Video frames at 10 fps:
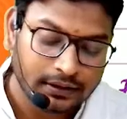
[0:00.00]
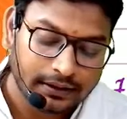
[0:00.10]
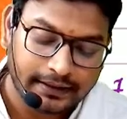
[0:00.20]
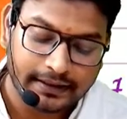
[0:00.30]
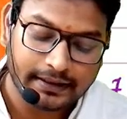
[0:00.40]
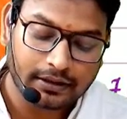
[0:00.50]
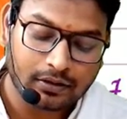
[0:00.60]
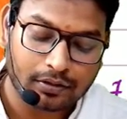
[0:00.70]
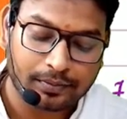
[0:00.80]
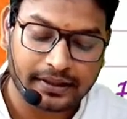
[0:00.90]
Here in the
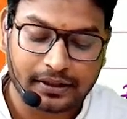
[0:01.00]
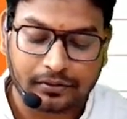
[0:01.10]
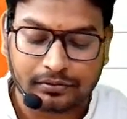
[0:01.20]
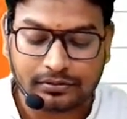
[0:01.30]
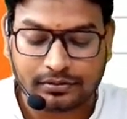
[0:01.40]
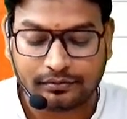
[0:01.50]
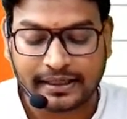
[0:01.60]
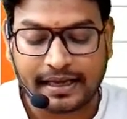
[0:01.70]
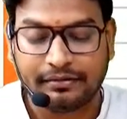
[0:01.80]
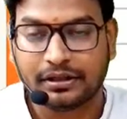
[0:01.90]
corporate accounts, we are
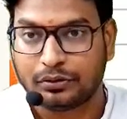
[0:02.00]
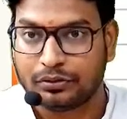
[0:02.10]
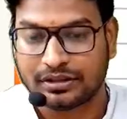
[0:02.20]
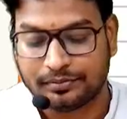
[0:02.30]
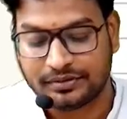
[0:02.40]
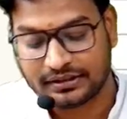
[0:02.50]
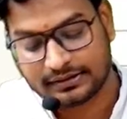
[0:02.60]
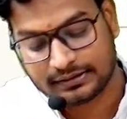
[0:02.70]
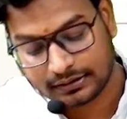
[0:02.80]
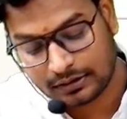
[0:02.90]
having the two
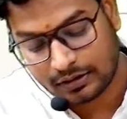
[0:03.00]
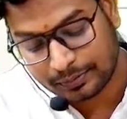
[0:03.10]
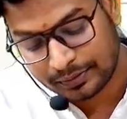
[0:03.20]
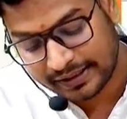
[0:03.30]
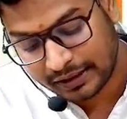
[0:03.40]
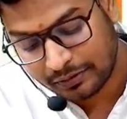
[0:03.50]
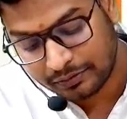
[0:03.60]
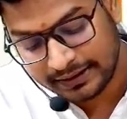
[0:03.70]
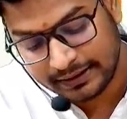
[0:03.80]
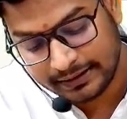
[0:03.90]
subjects. Corporate
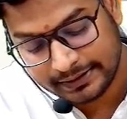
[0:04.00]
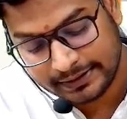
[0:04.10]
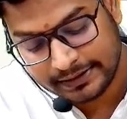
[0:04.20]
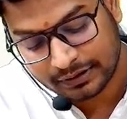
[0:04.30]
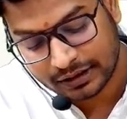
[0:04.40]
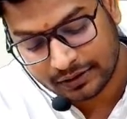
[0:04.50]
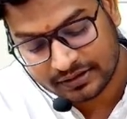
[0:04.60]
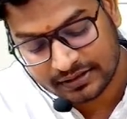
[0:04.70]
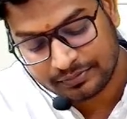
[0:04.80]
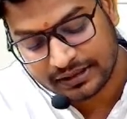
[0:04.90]
accounting is one of the
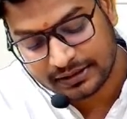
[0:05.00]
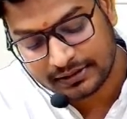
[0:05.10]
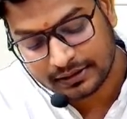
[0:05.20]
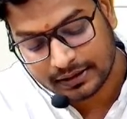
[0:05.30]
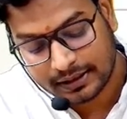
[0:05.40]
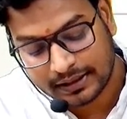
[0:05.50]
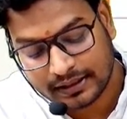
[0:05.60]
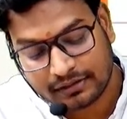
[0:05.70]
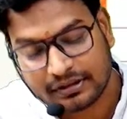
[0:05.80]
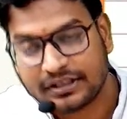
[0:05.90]
subject, and
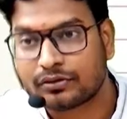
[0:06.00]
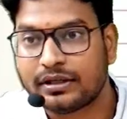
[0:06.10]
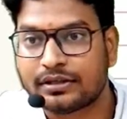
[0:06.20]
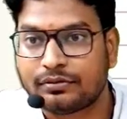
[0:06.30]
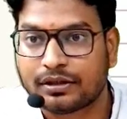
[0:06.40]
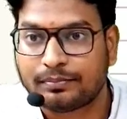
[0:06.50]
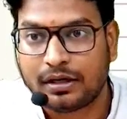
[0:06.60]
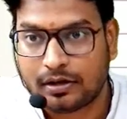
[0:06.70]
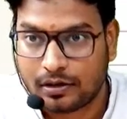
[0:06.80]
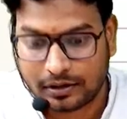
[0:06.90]
another one is called as what?
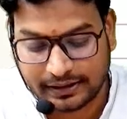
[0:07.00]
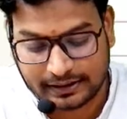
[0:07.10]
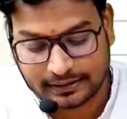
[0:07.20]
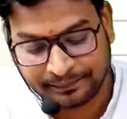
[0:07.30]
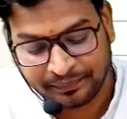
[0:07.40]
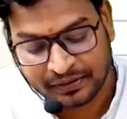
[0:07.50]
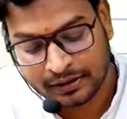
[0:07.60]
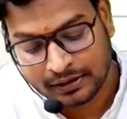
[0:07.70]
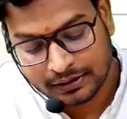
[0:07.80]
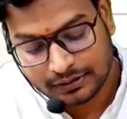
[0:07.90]
Audit.
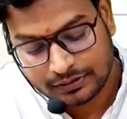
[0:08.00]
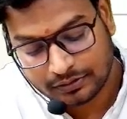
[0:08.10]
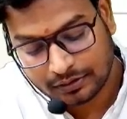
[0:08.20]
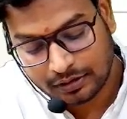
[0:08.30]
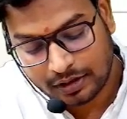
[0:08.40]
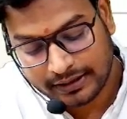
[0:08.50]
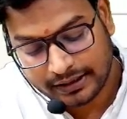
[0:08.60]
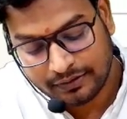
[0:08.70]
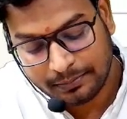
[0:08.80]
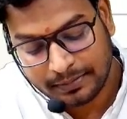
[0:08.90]
So audit
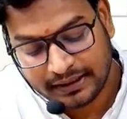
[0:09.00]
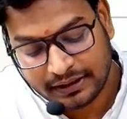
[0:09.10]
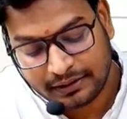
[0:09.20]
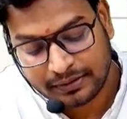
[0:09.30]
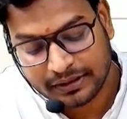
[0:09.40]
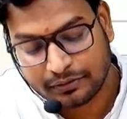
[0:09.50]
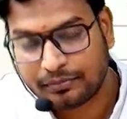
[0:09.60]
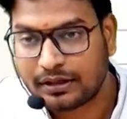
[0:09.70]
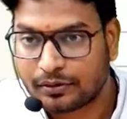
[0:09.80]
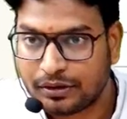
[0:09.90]
will be dealt by whom?
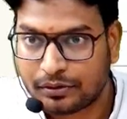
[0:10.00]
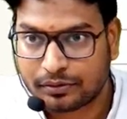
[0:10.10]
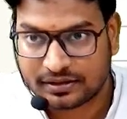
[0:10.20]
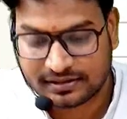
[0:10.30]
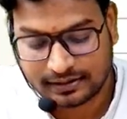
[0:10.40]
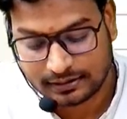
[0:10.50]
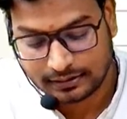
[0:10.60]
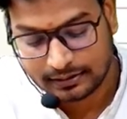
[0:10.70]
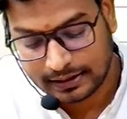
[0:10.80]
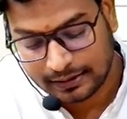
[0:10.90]
Rohit Grover sir,
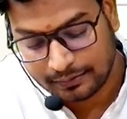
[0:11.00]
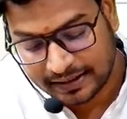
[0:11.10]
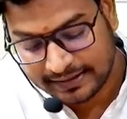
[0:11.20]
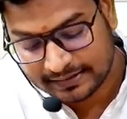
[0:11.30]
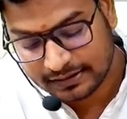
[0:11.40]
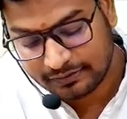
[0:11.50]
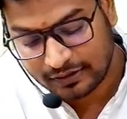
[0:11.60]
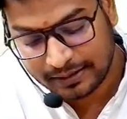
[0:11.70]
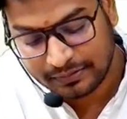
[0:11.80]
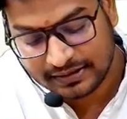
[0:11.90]
and myself I
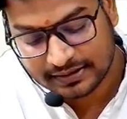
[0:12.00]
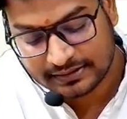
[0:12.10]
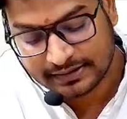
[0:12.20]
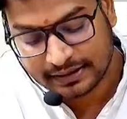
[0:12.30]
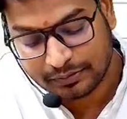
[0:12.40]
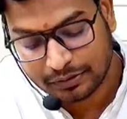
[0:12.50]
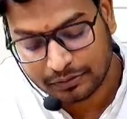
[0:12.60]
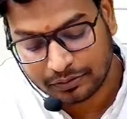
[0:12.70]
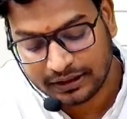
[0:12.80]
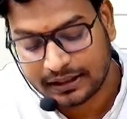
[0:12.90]
am discussing about
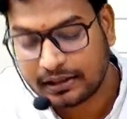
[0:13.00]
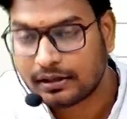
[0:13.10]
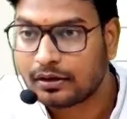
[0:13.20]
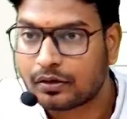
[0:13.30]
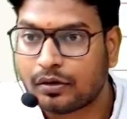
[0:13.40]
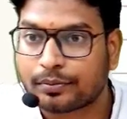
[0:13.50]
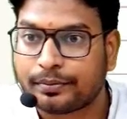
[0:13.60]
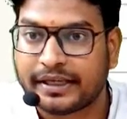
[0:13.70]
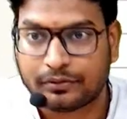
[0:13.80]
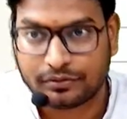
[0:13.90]
only the
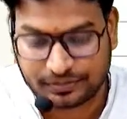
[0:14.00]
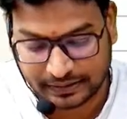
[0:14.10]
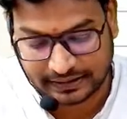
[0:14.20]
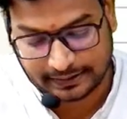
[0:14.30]
corporate accounts part.